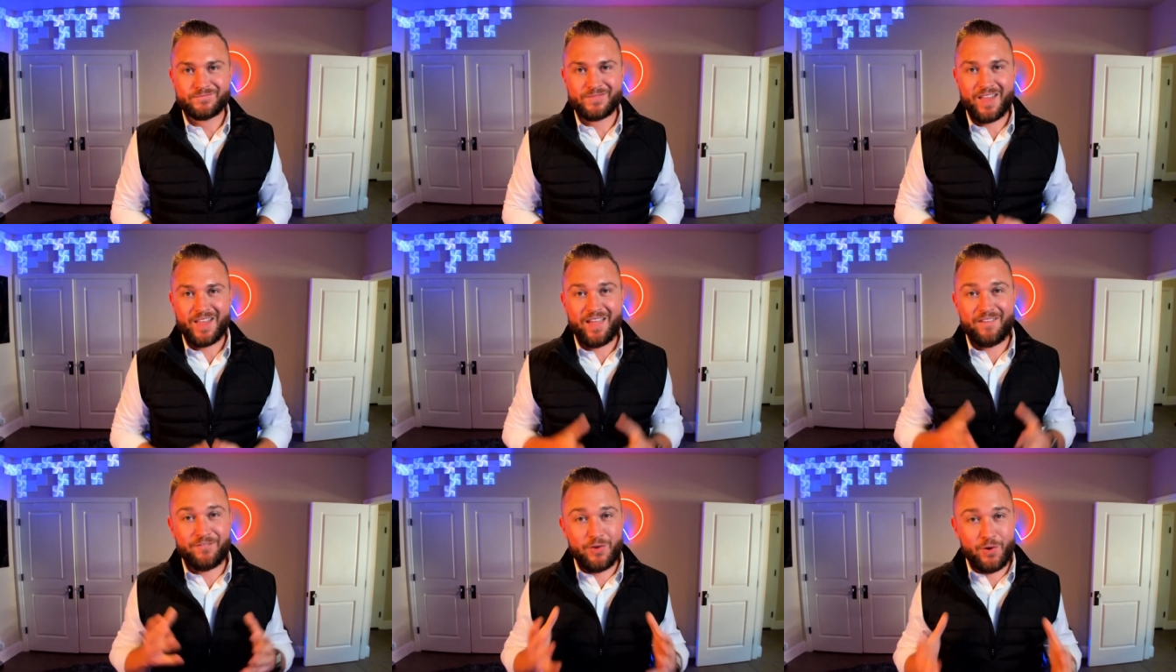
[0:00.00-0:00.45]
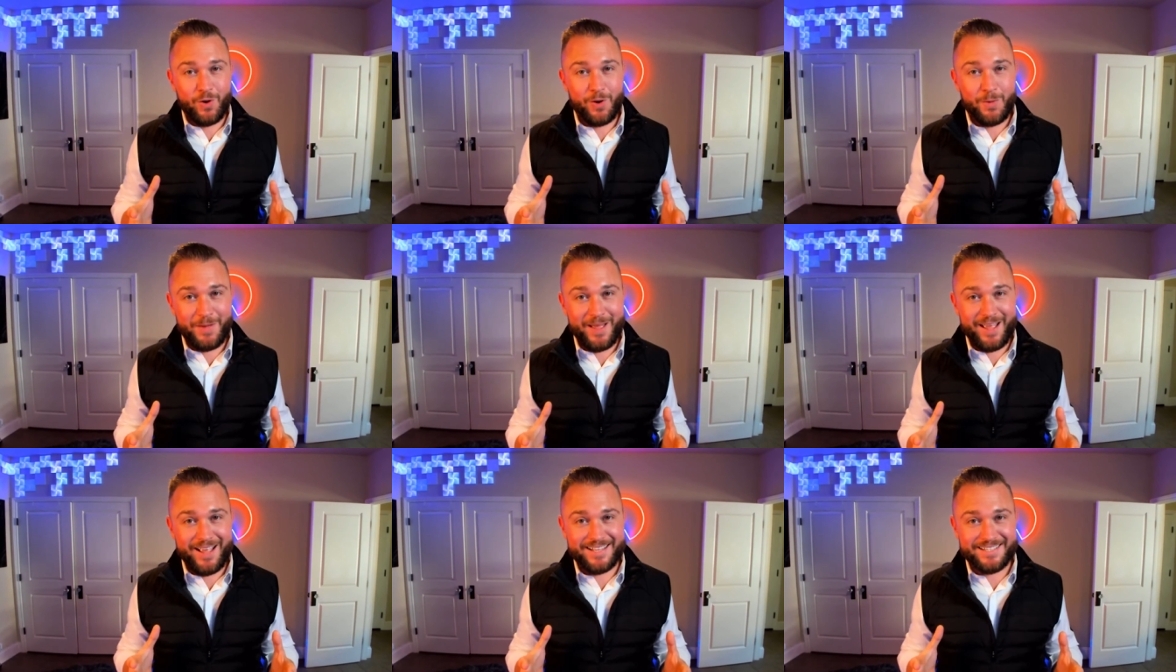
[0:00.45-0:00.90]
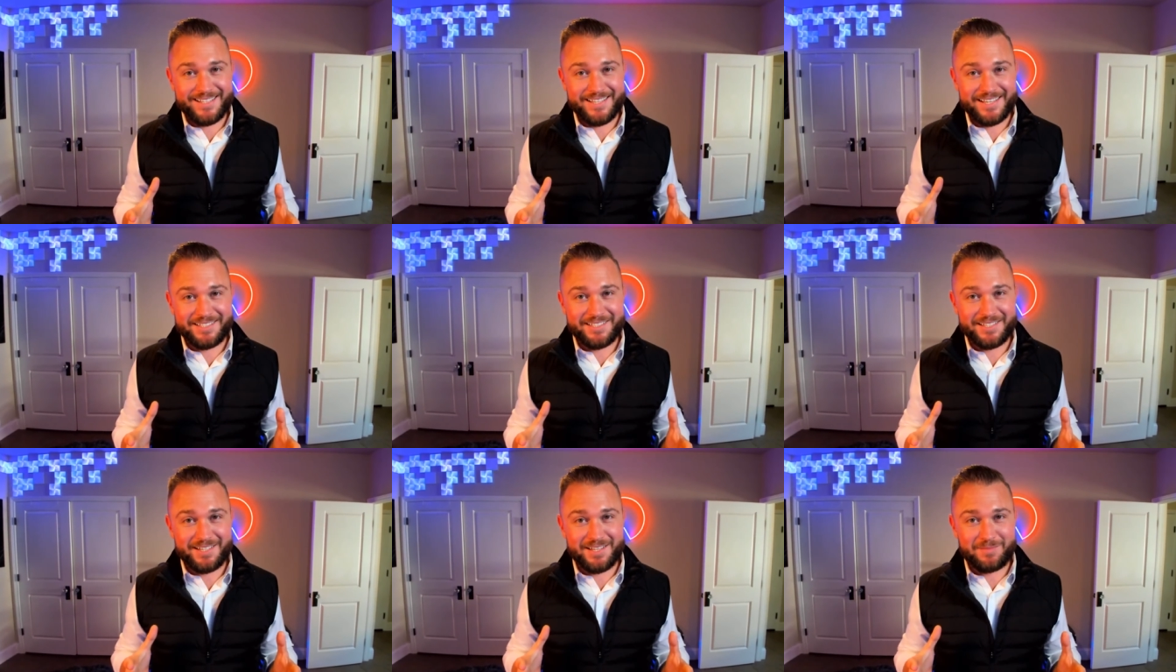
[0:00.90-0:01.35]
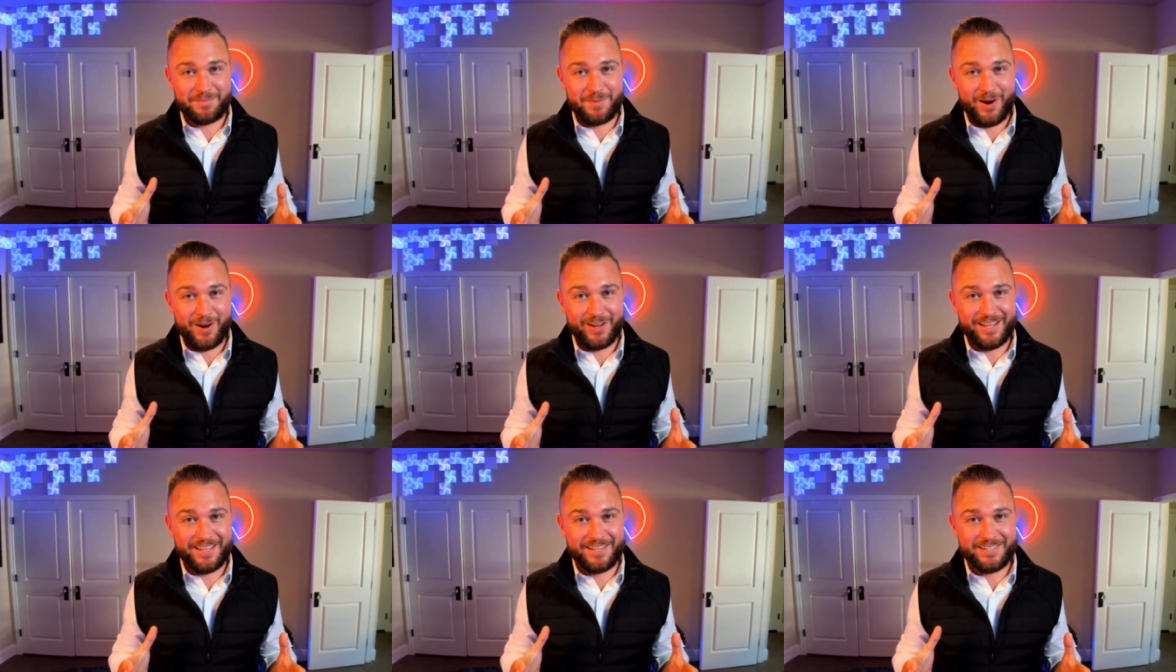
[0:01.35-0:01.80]
If you were paying attention to the
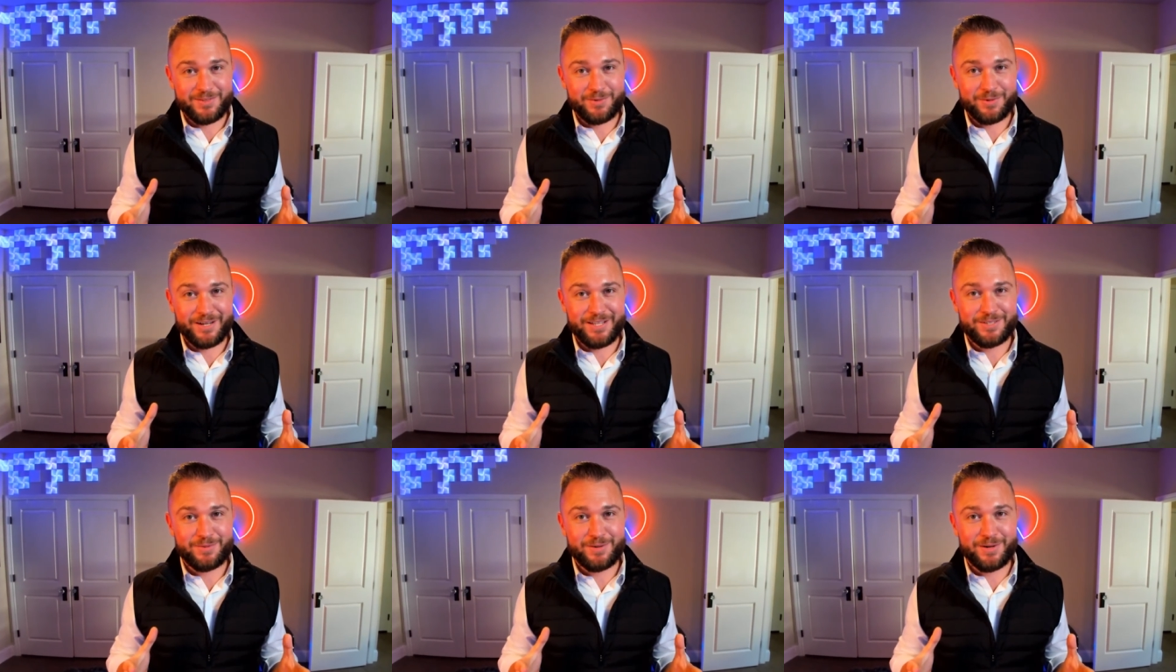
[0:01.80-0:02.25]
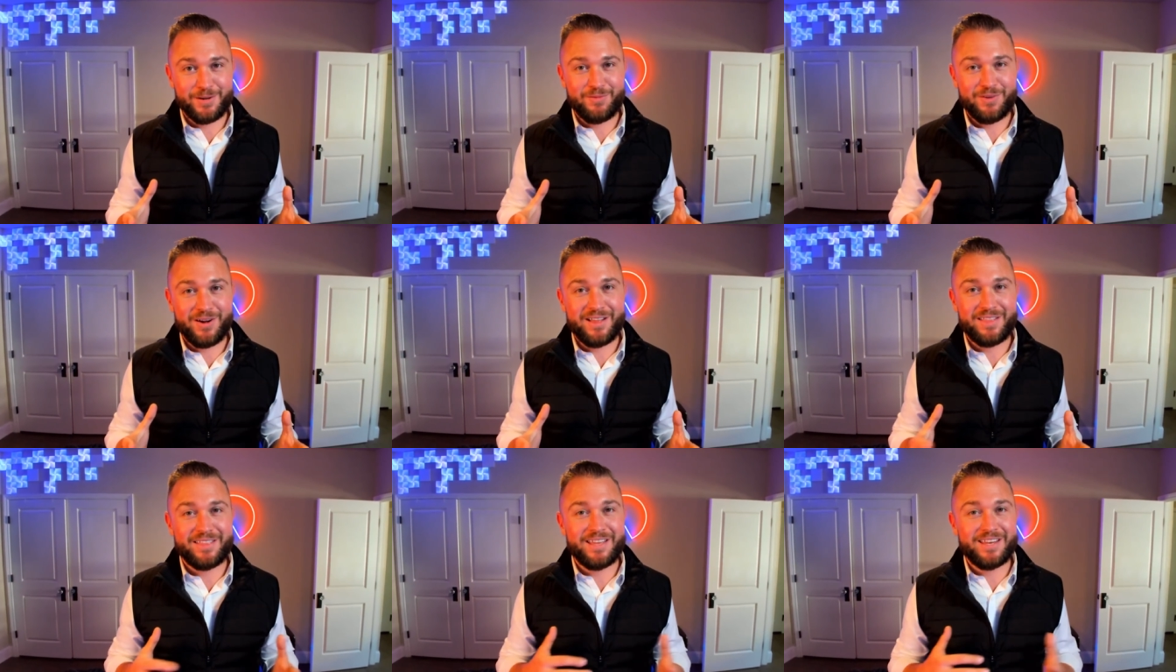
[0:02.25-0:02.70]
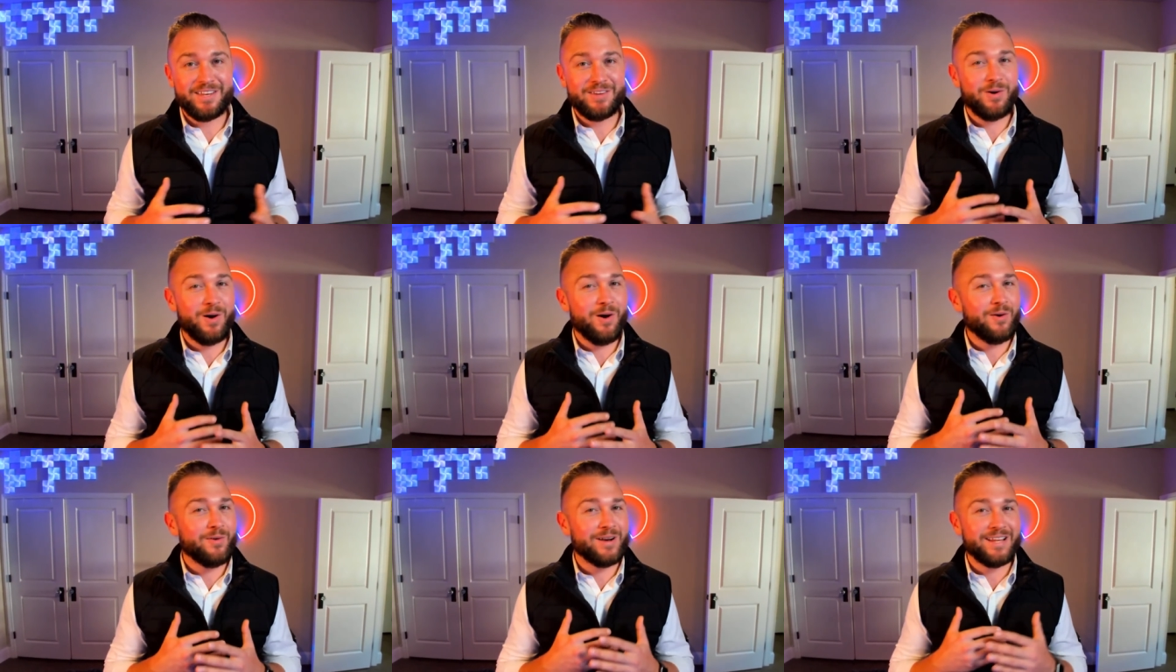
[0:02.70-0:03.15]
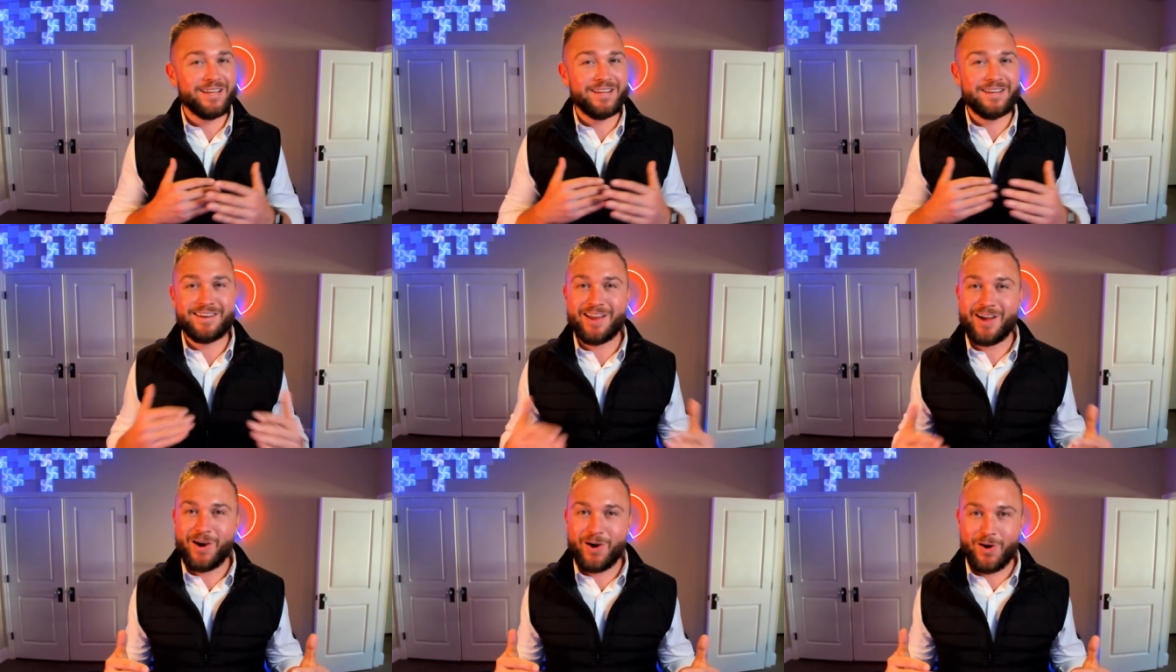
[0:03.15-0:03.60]
market in twenty twenty-one, then you already
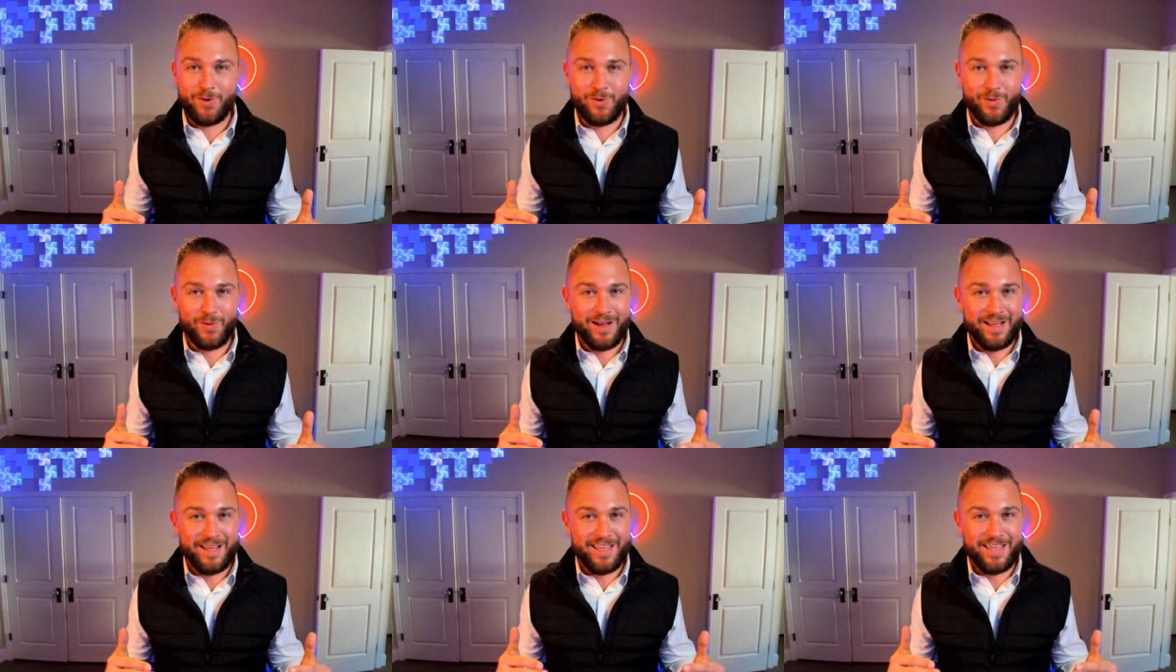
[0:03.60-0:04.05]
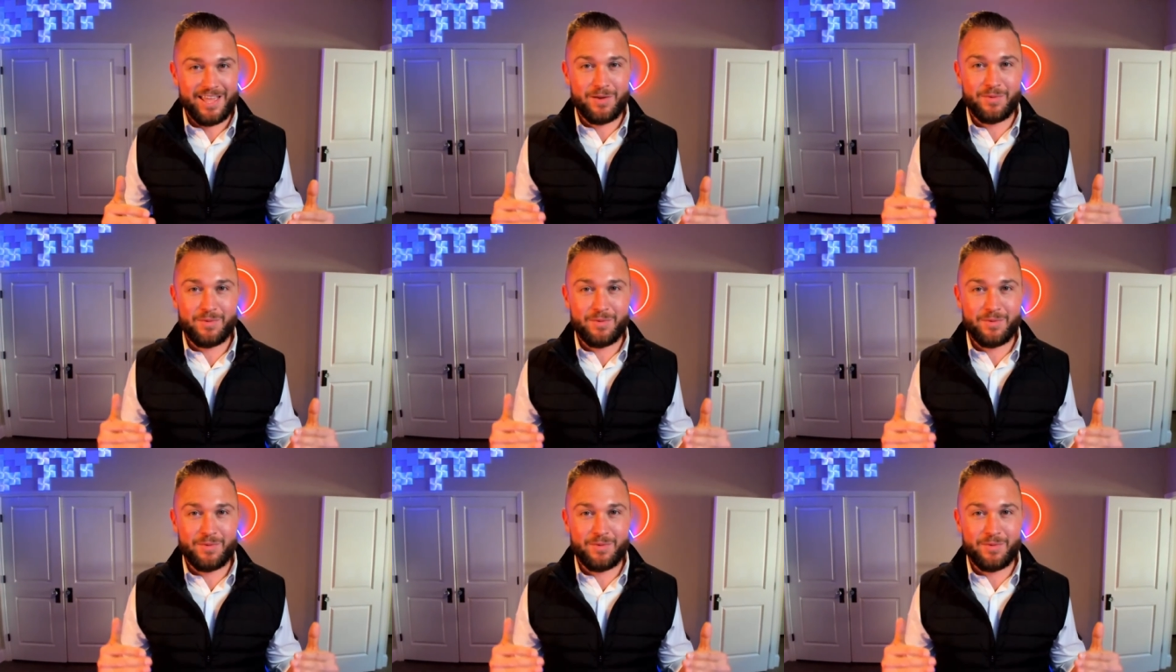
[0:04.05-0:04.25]
know it